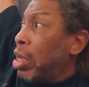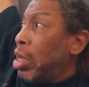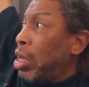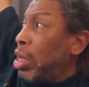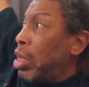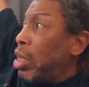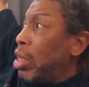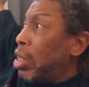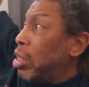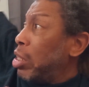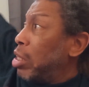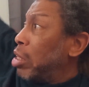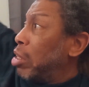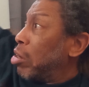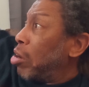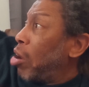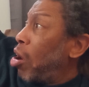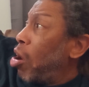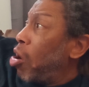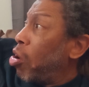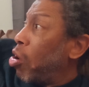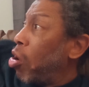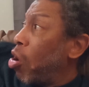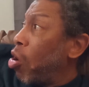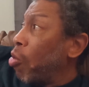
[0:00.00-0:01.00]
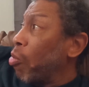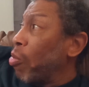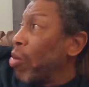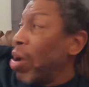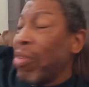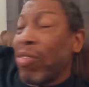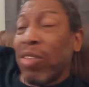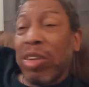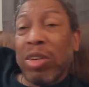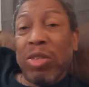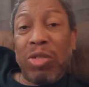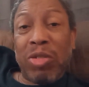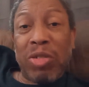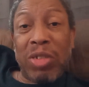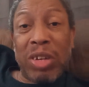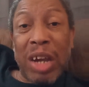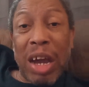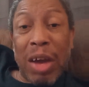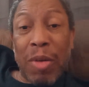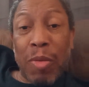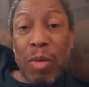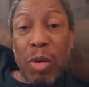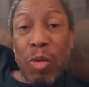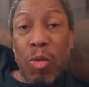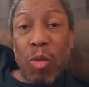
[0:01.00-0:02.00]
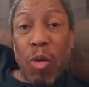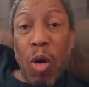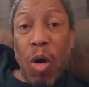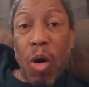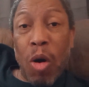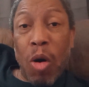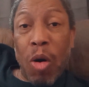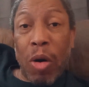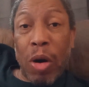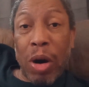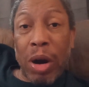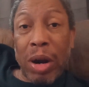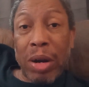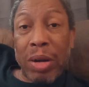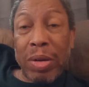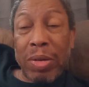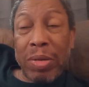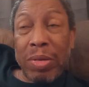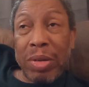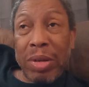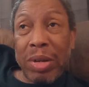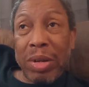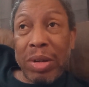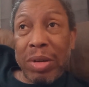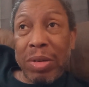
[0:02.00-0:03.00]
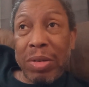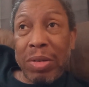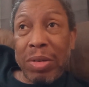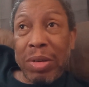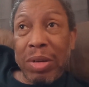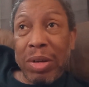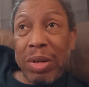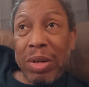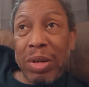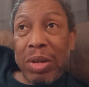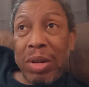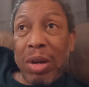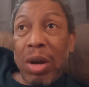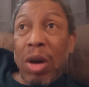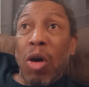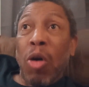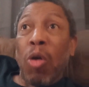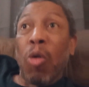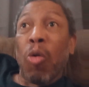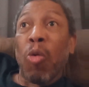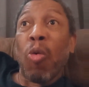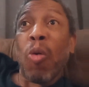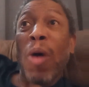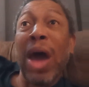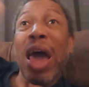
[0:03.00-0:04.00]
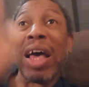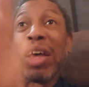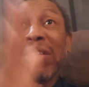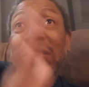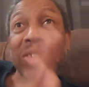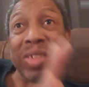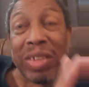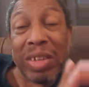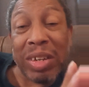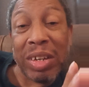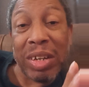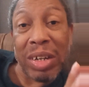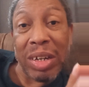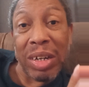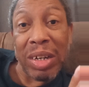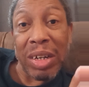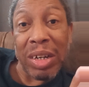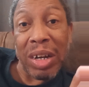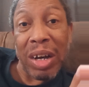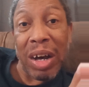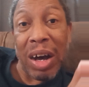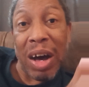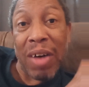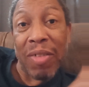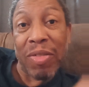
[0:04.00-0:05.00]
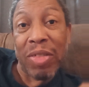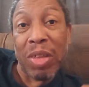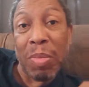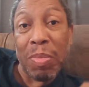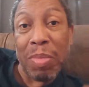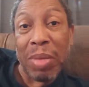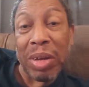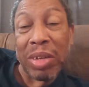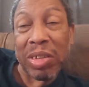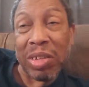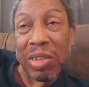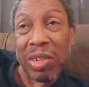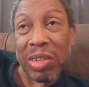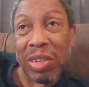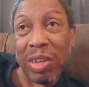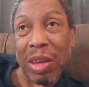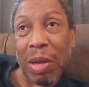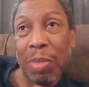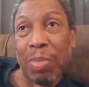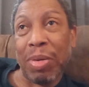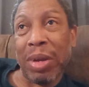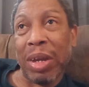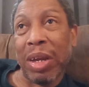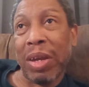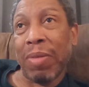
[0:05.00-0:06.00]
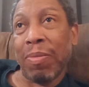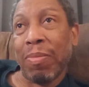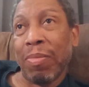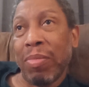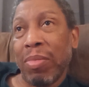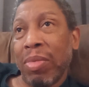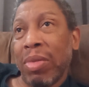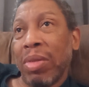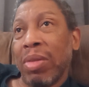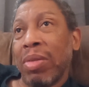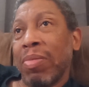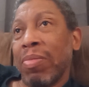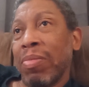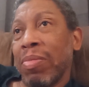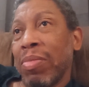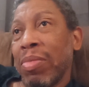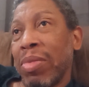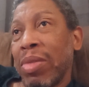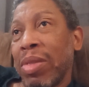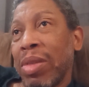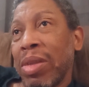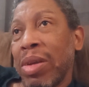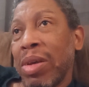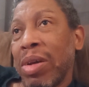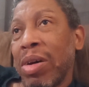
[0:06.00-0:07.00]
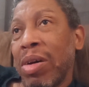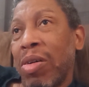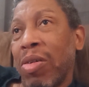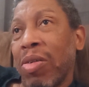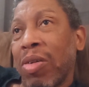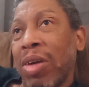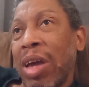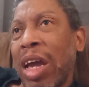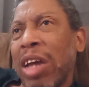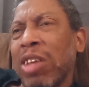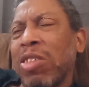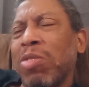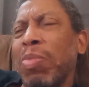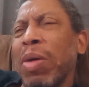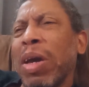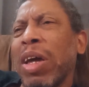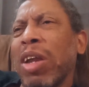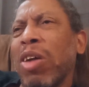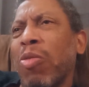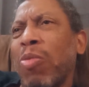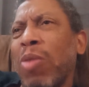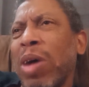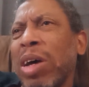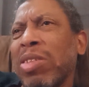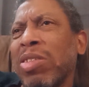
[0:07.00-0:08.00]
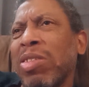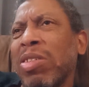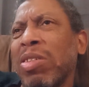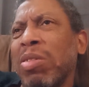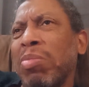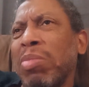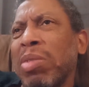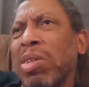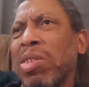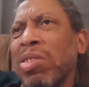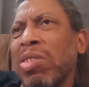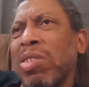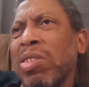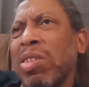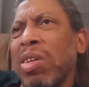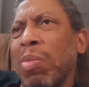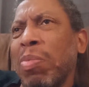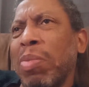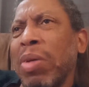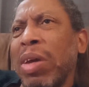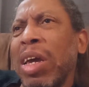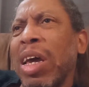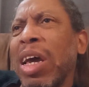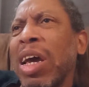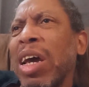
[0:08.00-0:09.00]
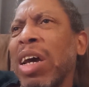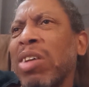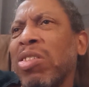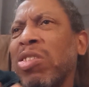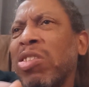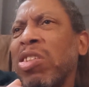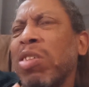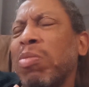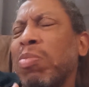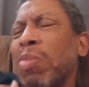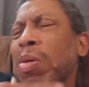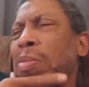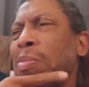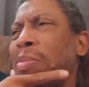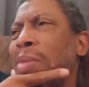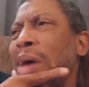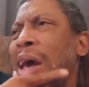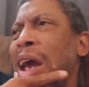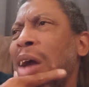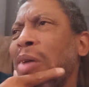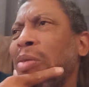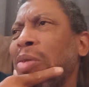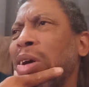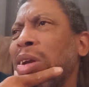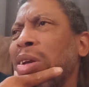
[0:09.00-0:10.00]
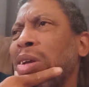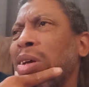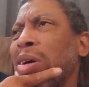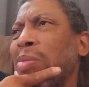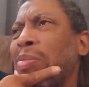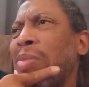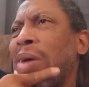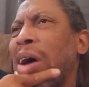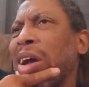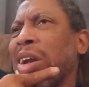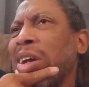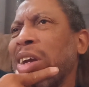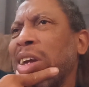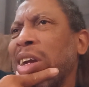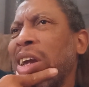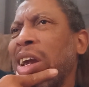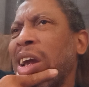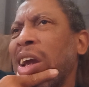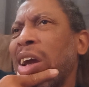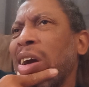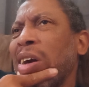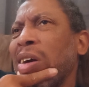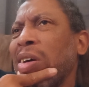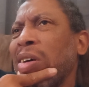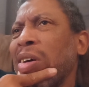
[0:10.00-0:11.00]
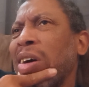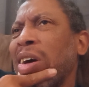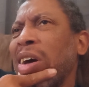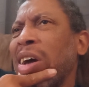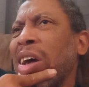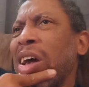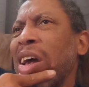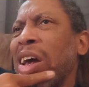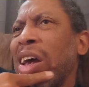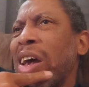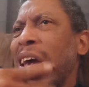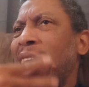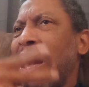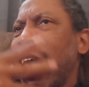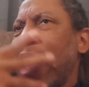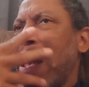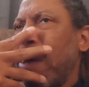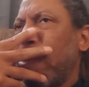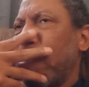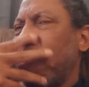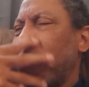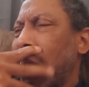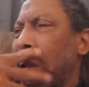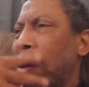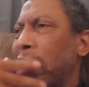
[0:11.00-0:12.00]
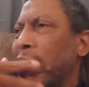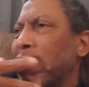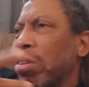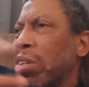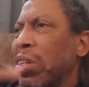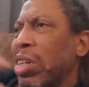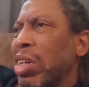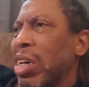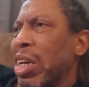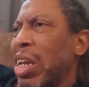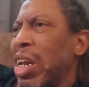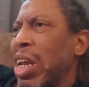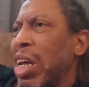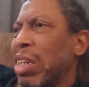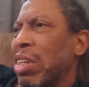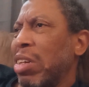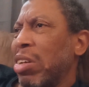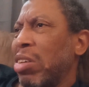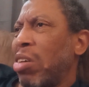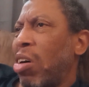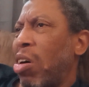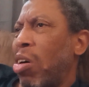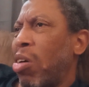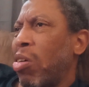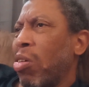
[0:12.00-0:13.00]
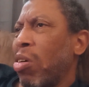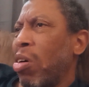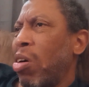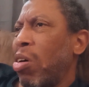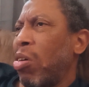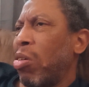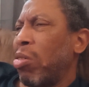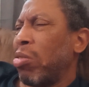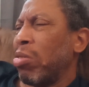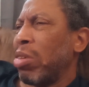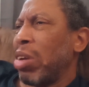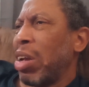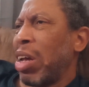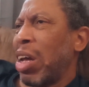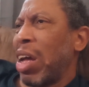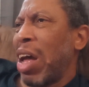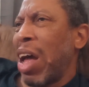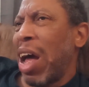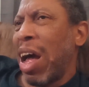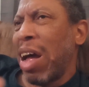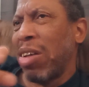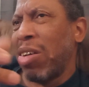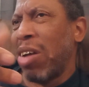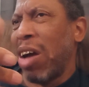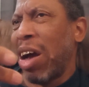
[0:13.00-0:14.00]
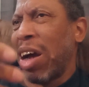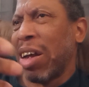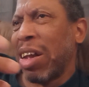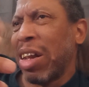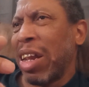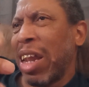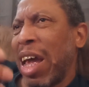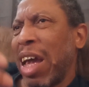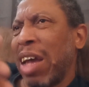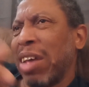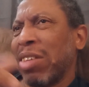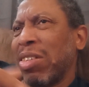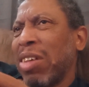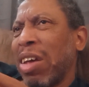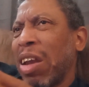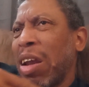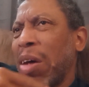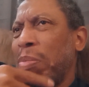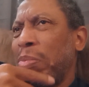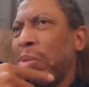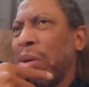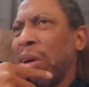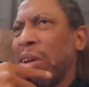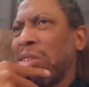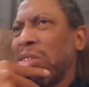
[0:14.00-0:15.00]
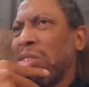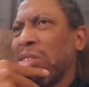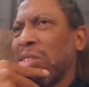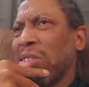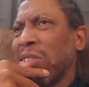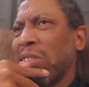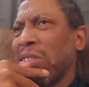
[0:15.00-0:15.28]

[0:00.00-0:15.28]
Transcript: the doggone Revolutionary War. West of the Mississippi. Okay, speaking of west of the Mississippi, she's been married about a year. And when I was looking at the doggone, and I glanced at her pictures,